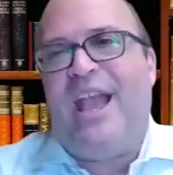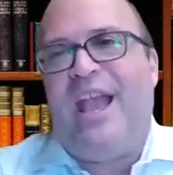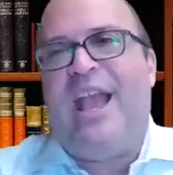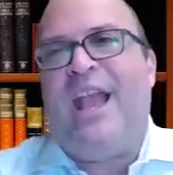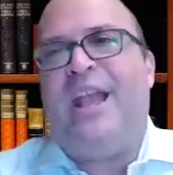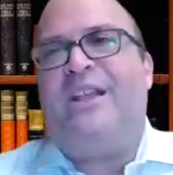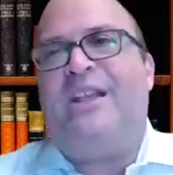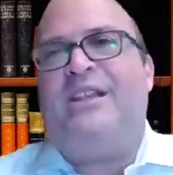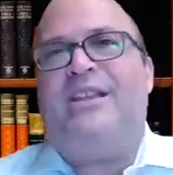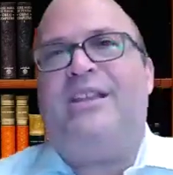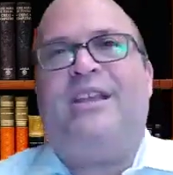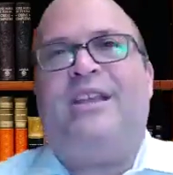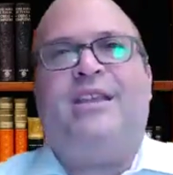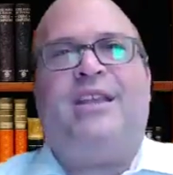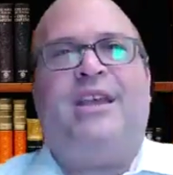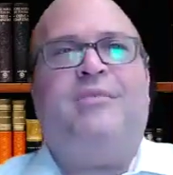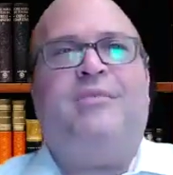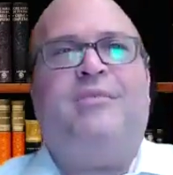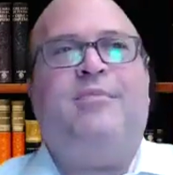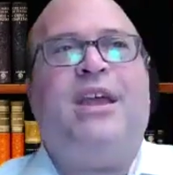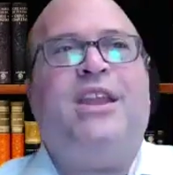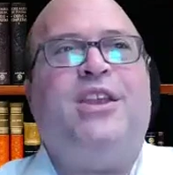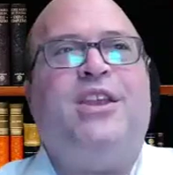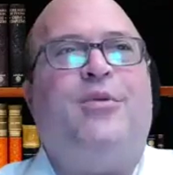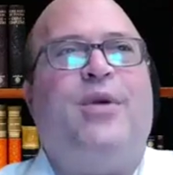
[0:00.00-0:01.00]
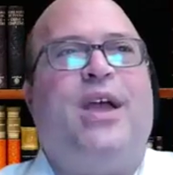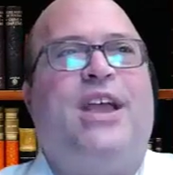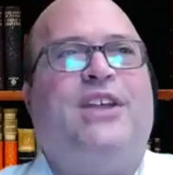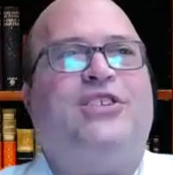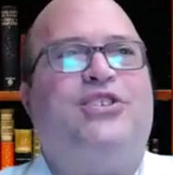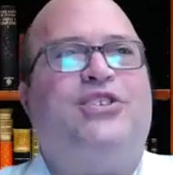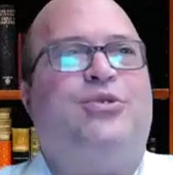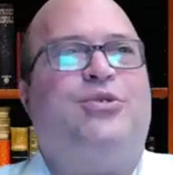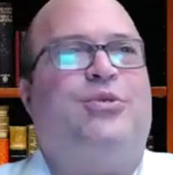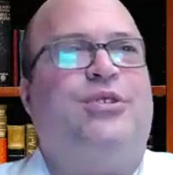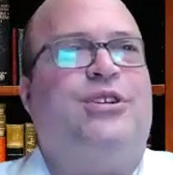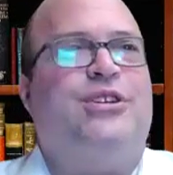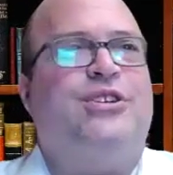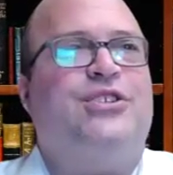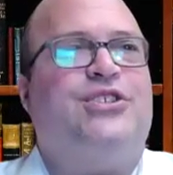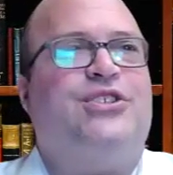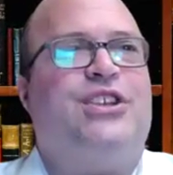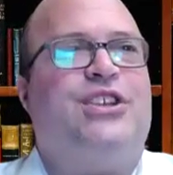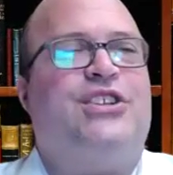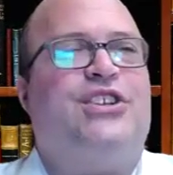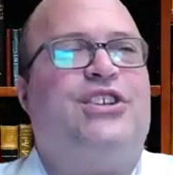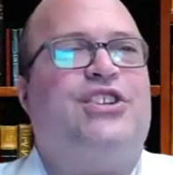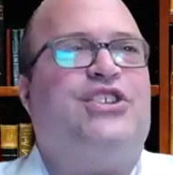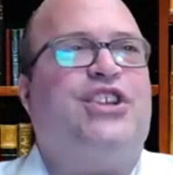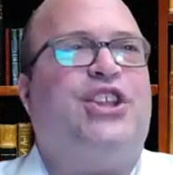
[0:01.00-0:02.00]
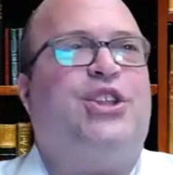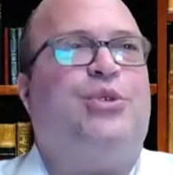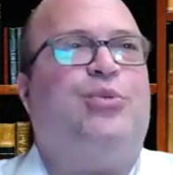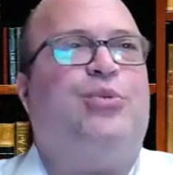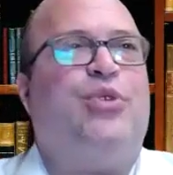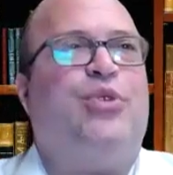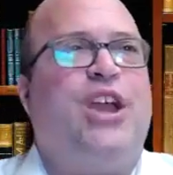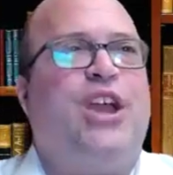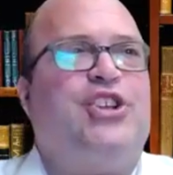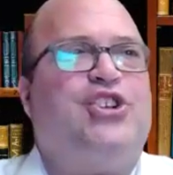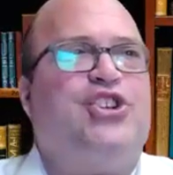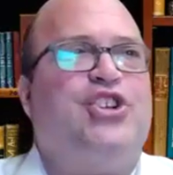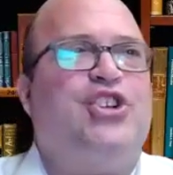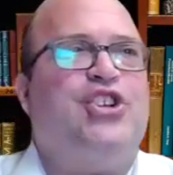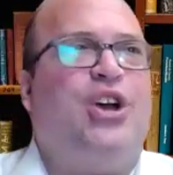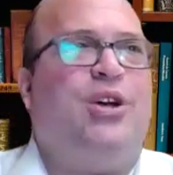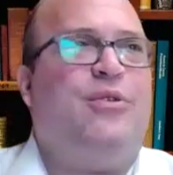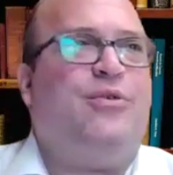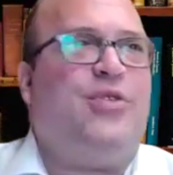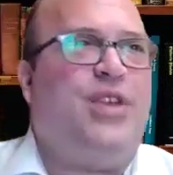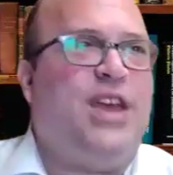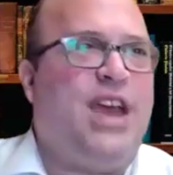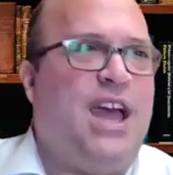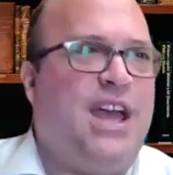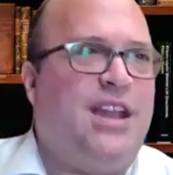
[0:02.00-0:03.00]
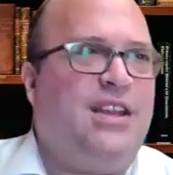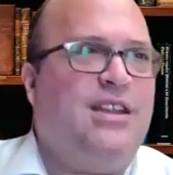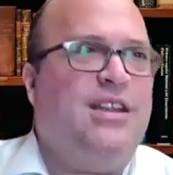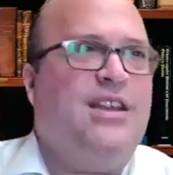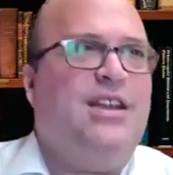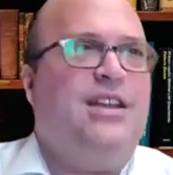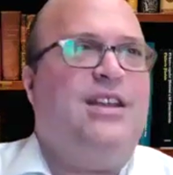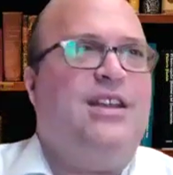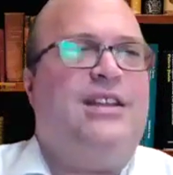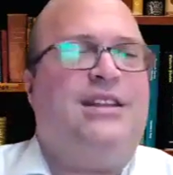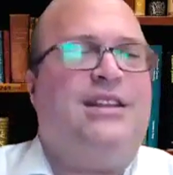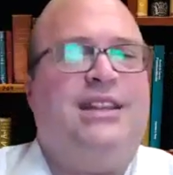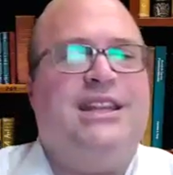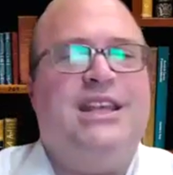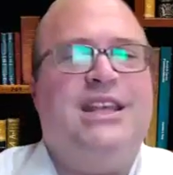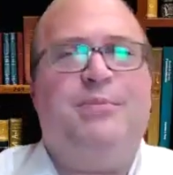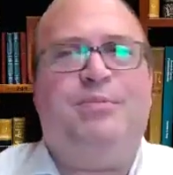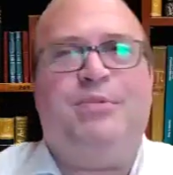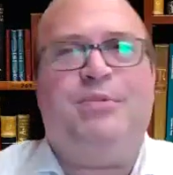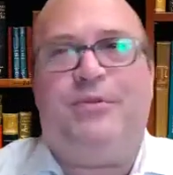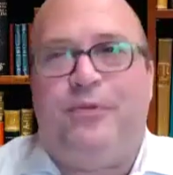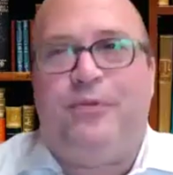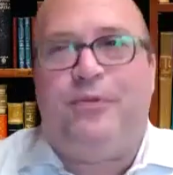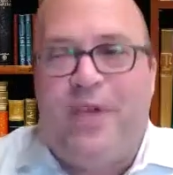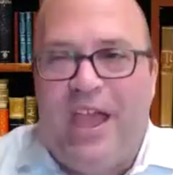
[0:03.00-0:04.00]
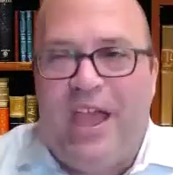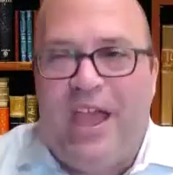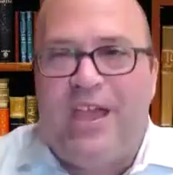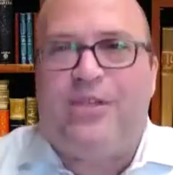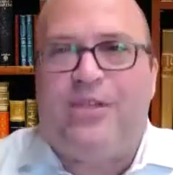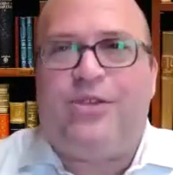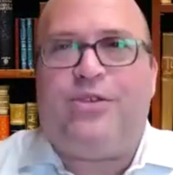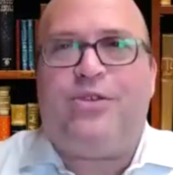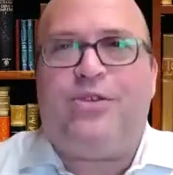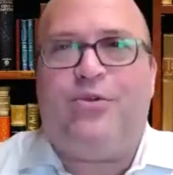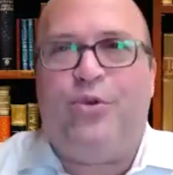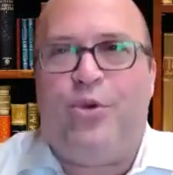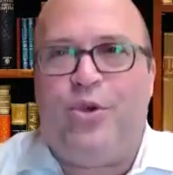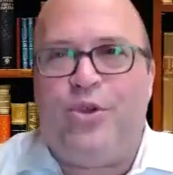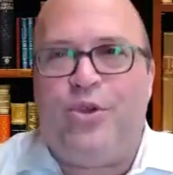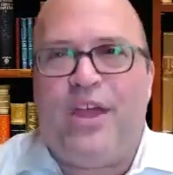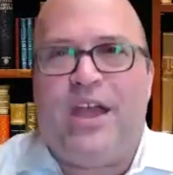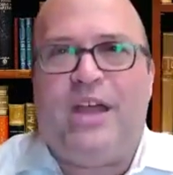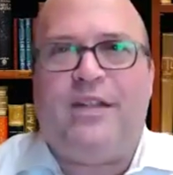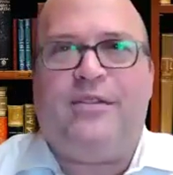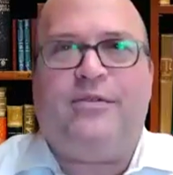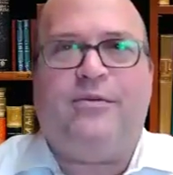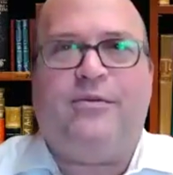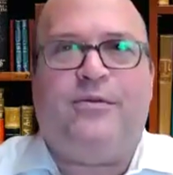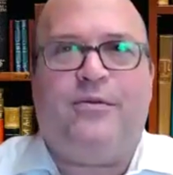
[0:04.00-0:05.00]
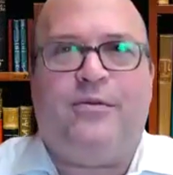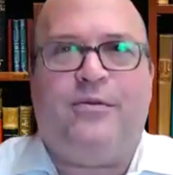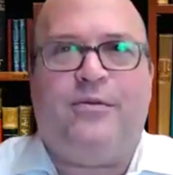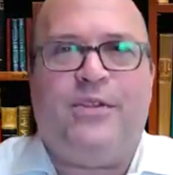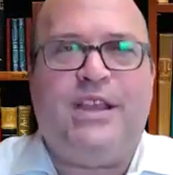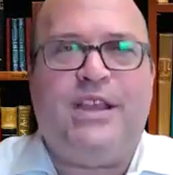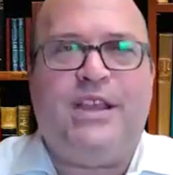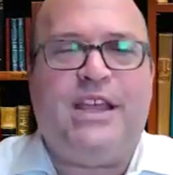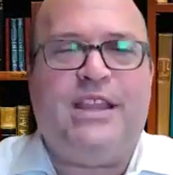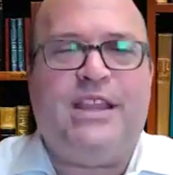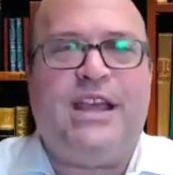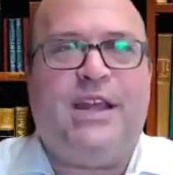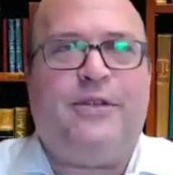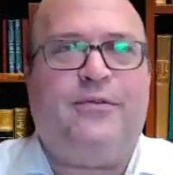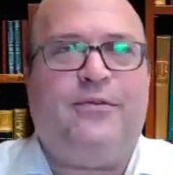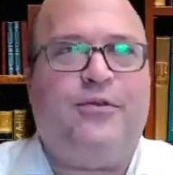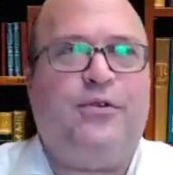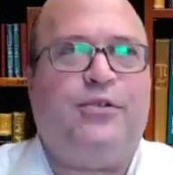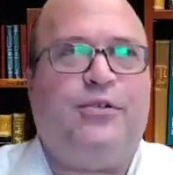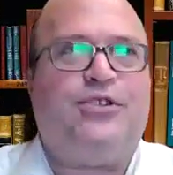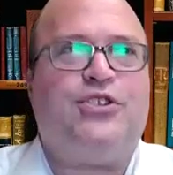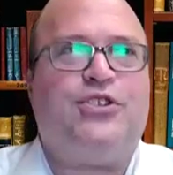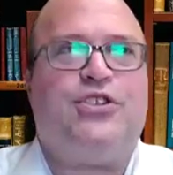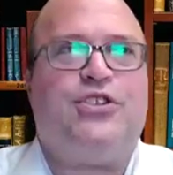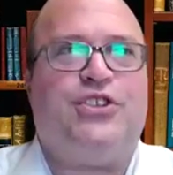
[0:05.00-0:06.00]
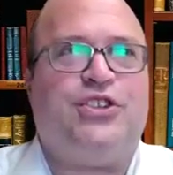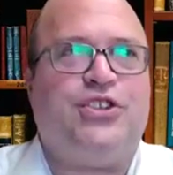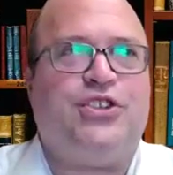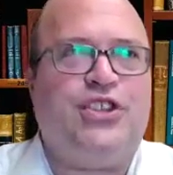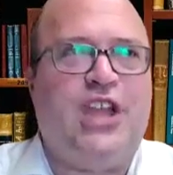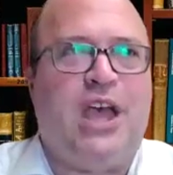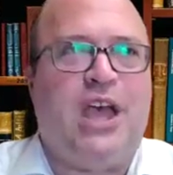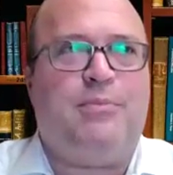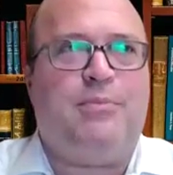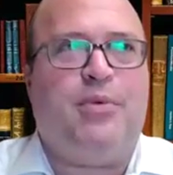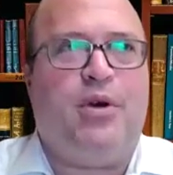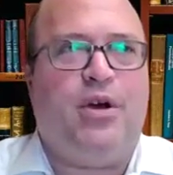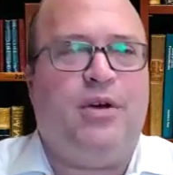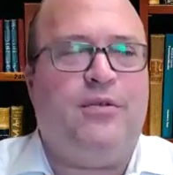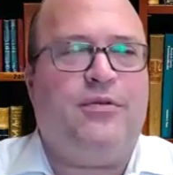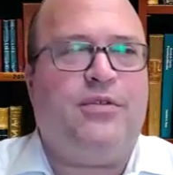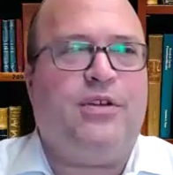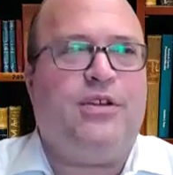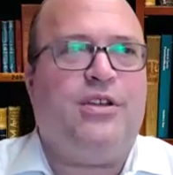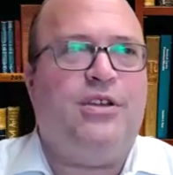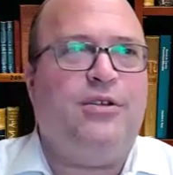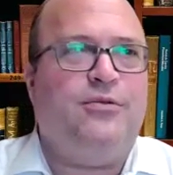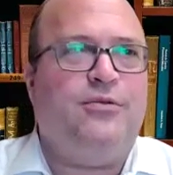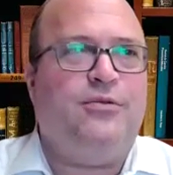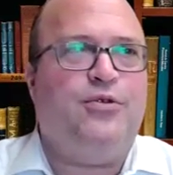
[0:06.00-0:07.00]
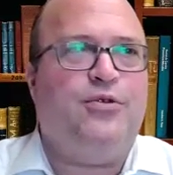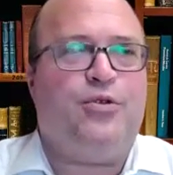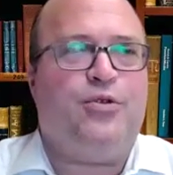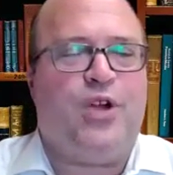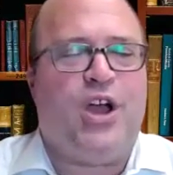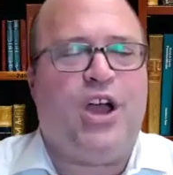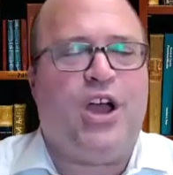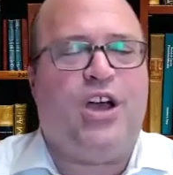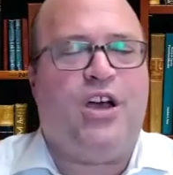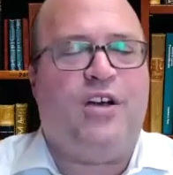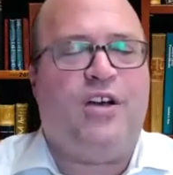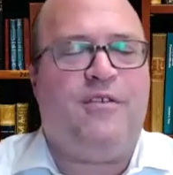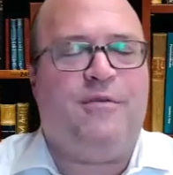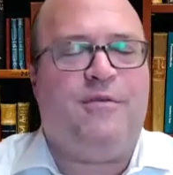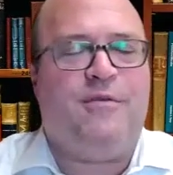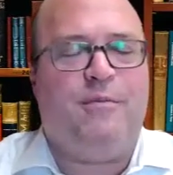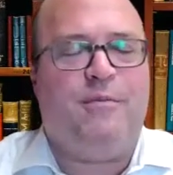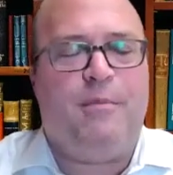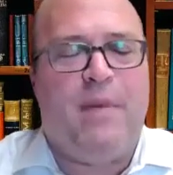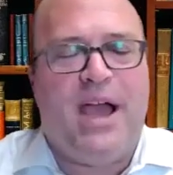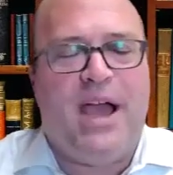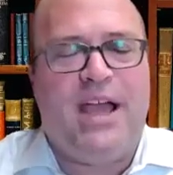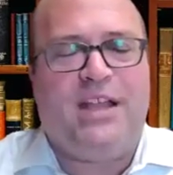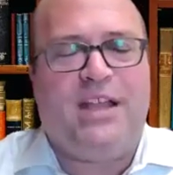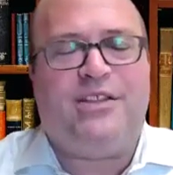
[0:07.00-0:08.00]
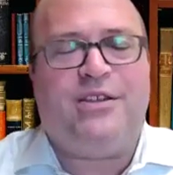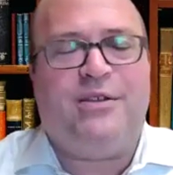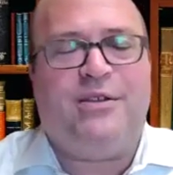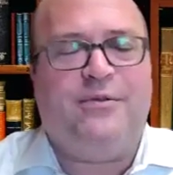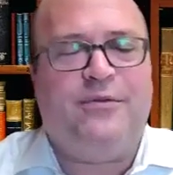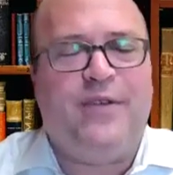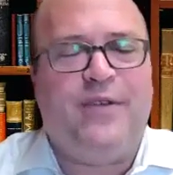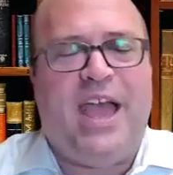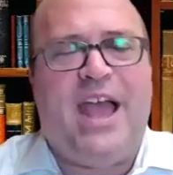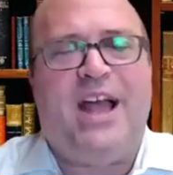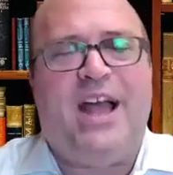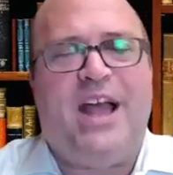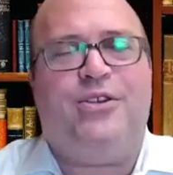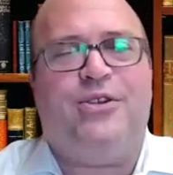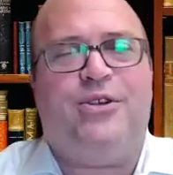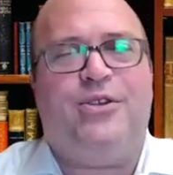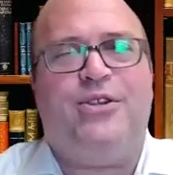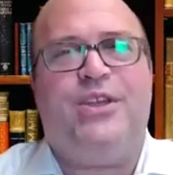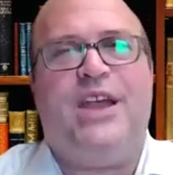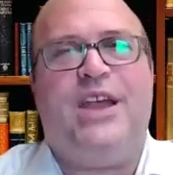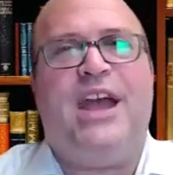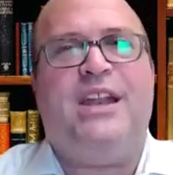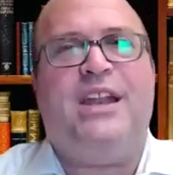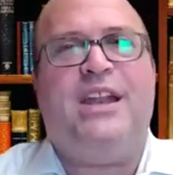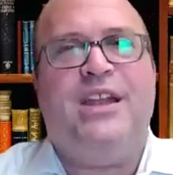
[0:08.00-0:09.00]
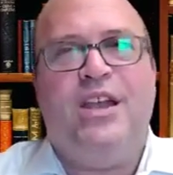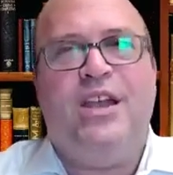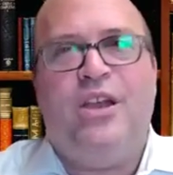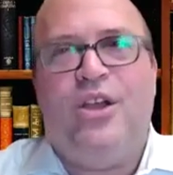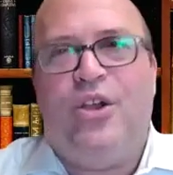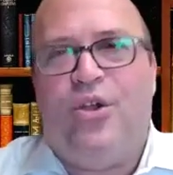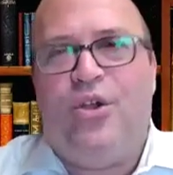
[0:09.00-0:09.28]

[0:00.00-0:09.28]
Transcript: And in many ways, it's a celebration of that leap of faith, or that first step of gevurah, of might, of valor, that